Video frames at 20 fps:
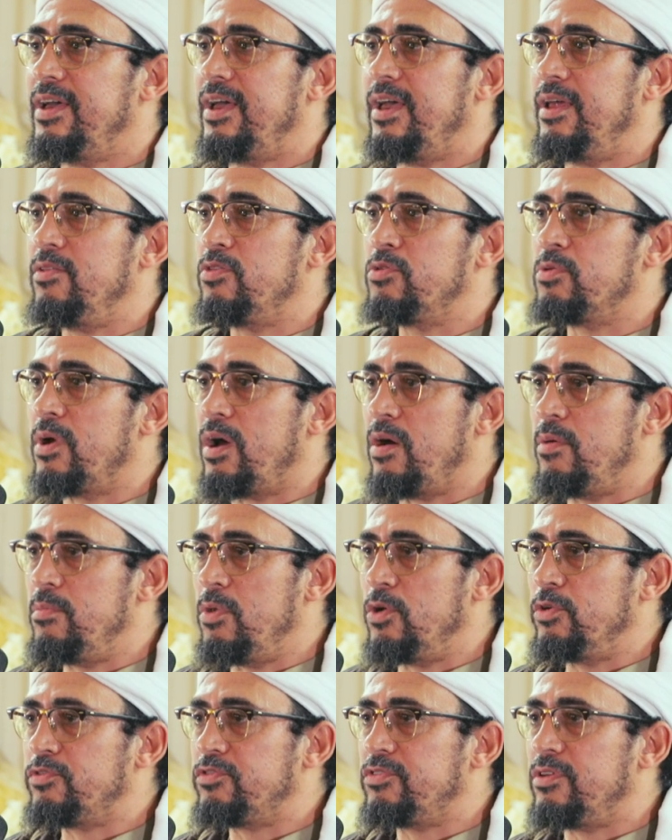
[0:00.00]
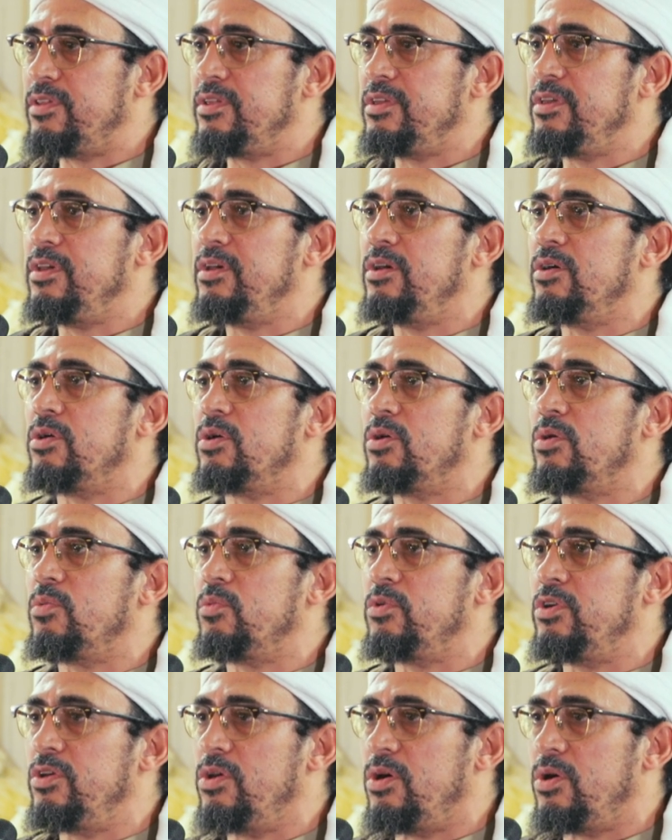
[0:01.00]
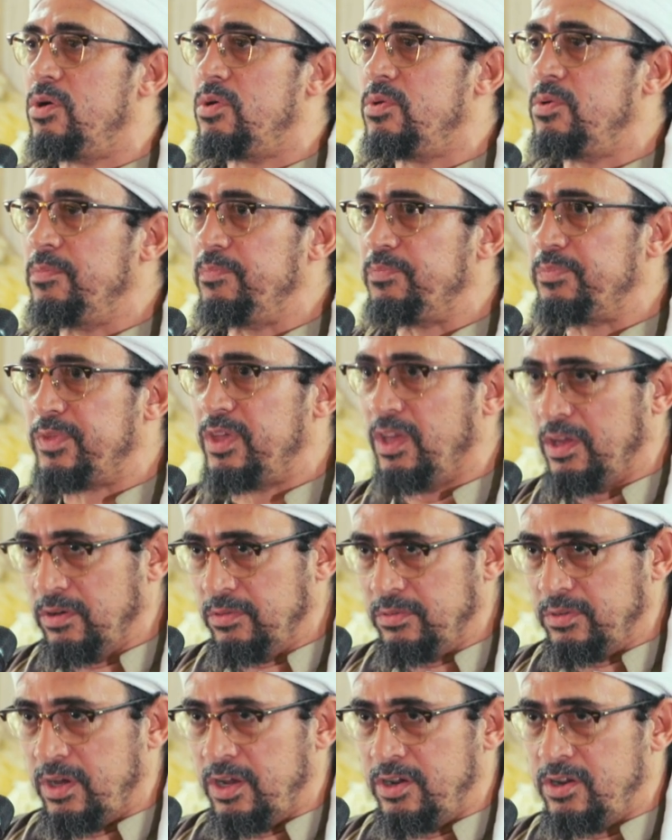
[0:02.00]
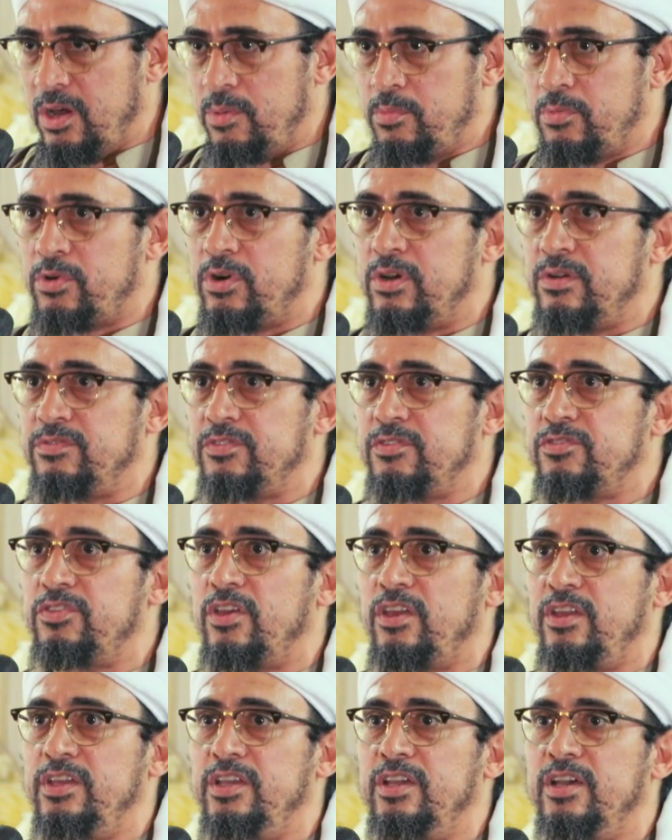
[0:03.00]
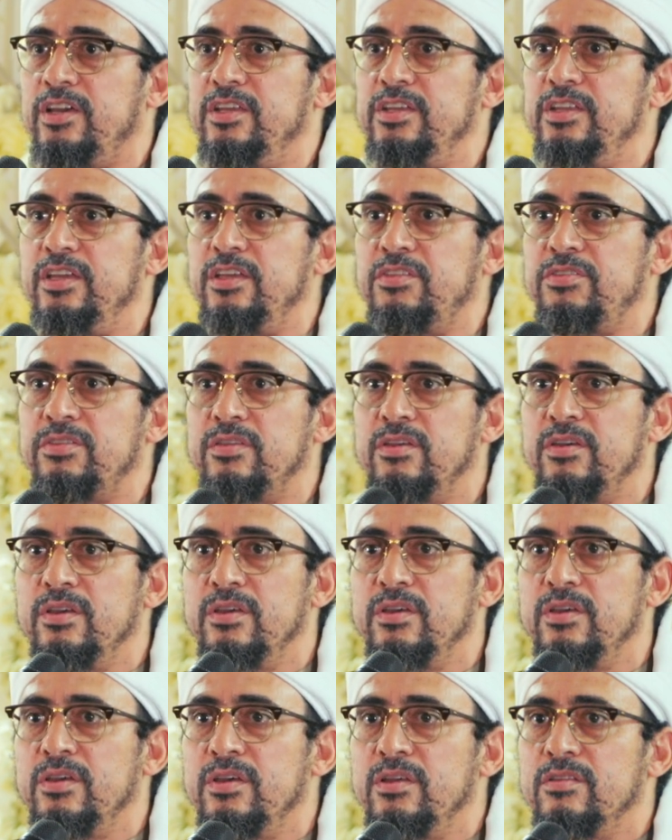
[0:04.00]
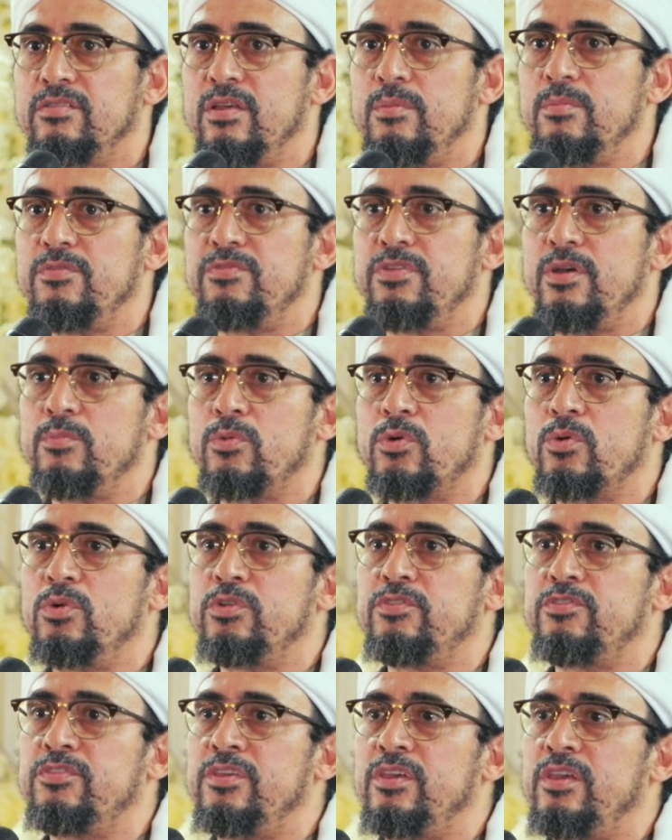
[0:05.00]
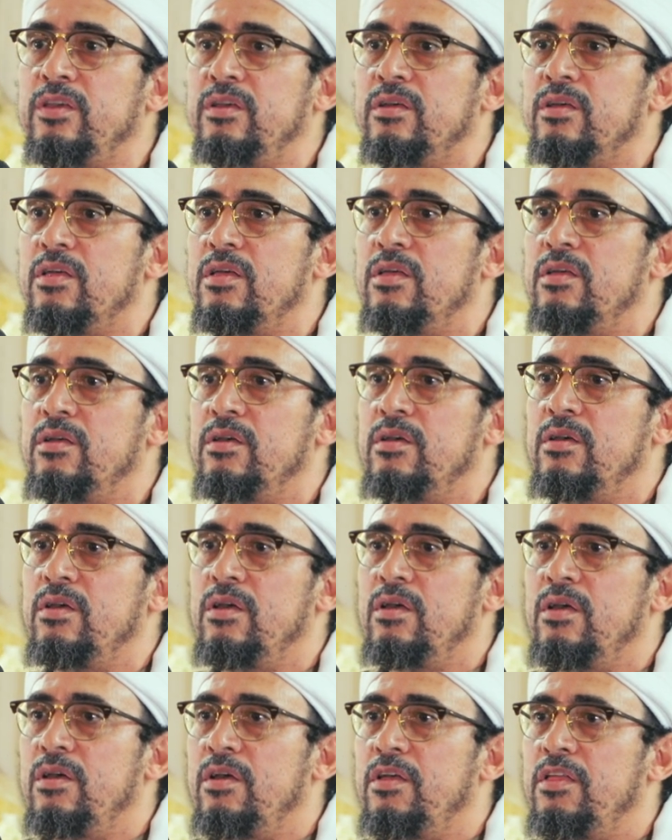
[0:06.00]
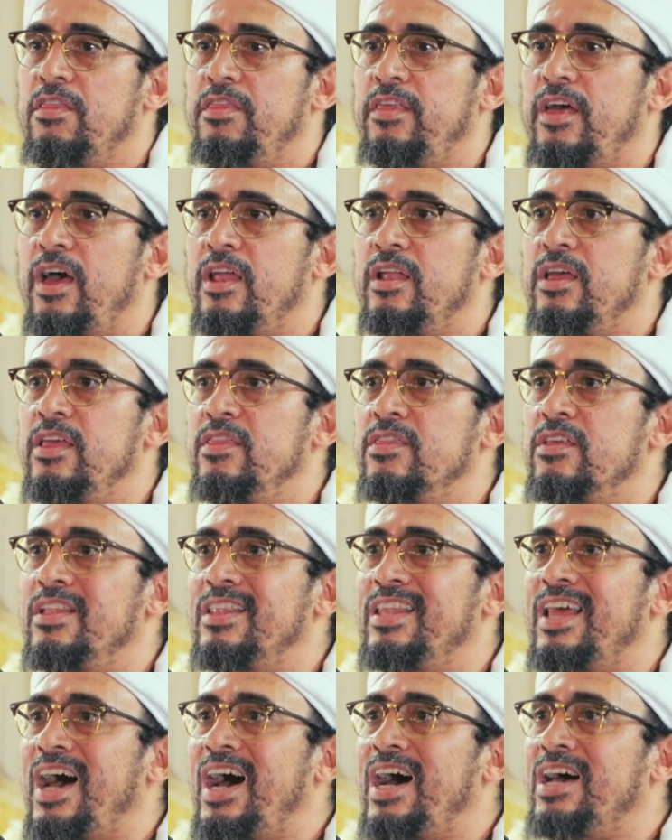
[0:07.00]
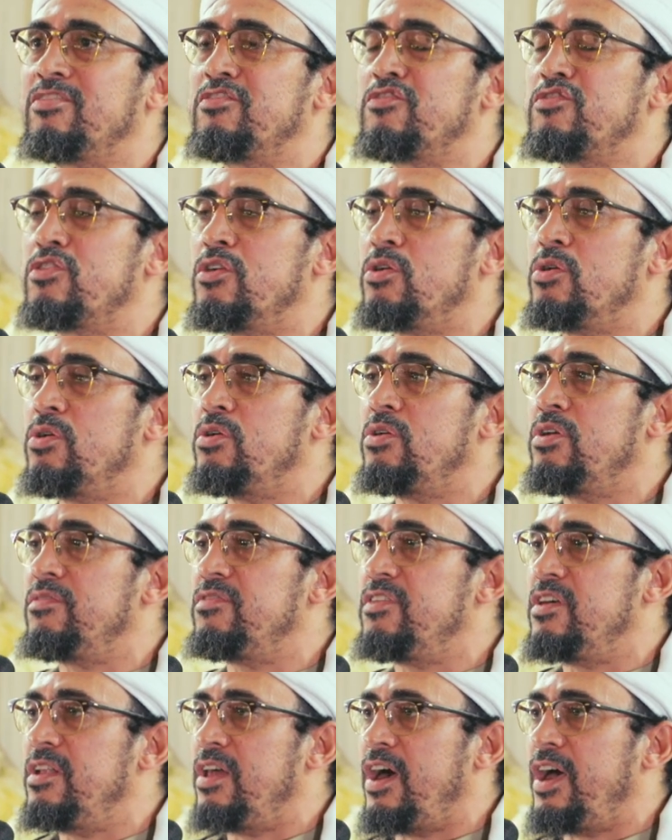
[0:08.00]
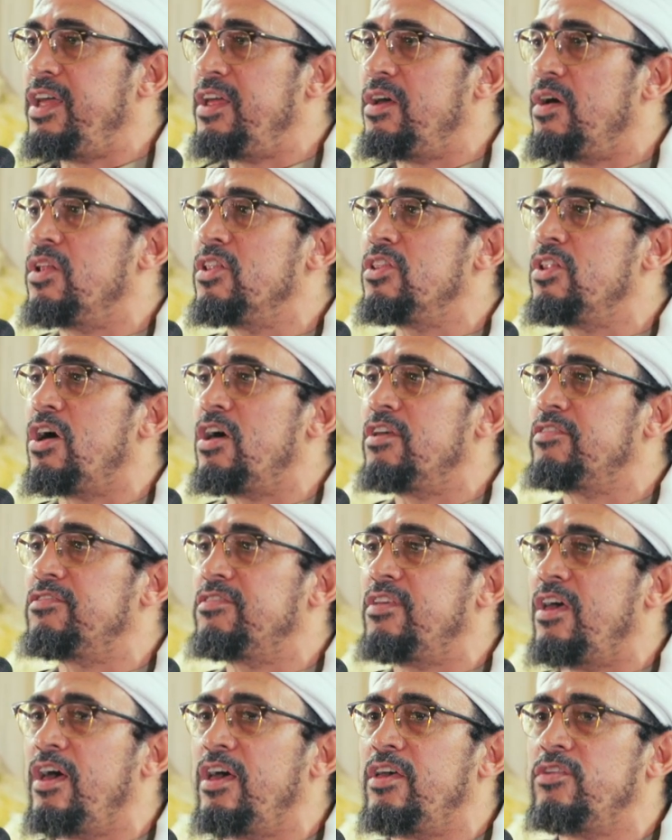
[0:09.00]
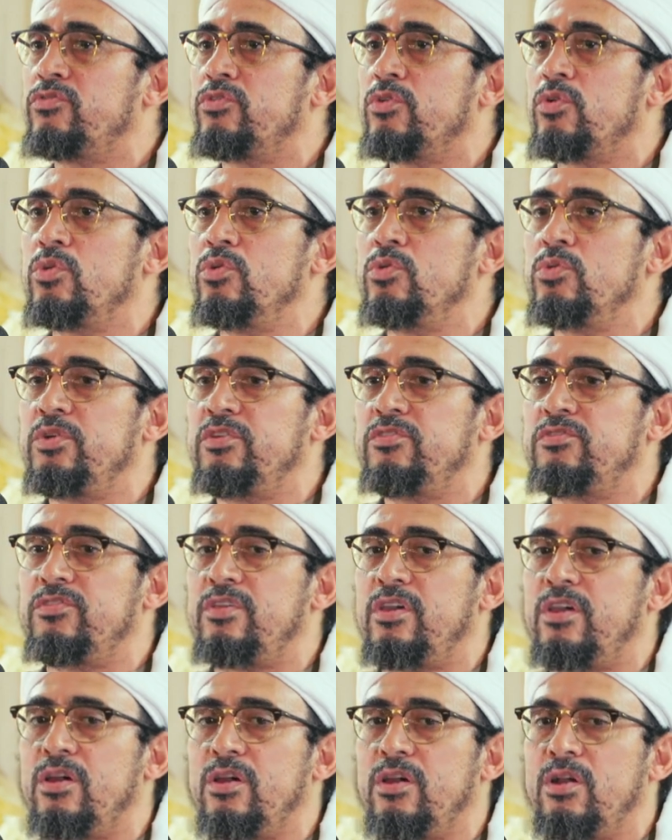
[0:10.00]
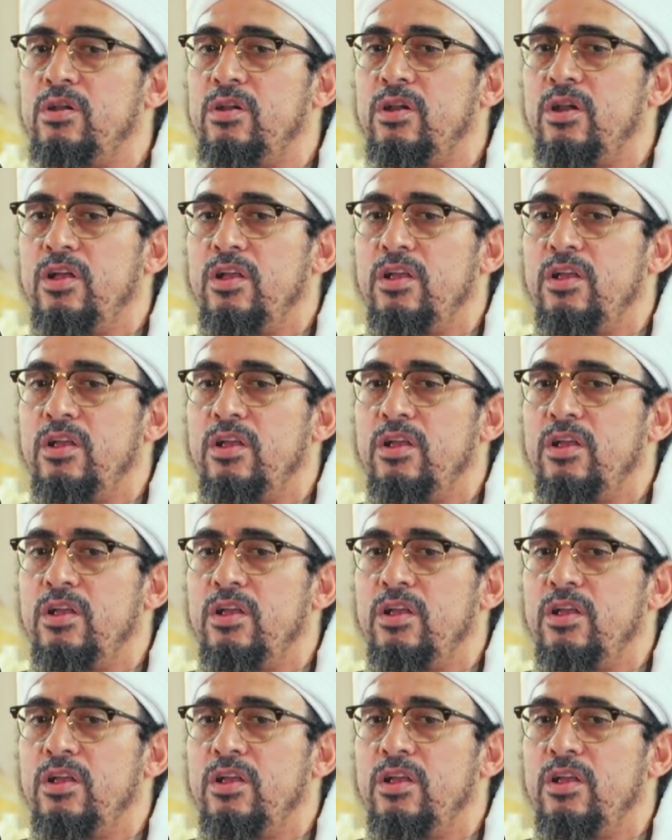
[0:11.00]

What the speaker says: And throughout most of the year, we know in a number of Sahih Hadith, some of them Qudsi, that in the last third of the night, Allah says, who is there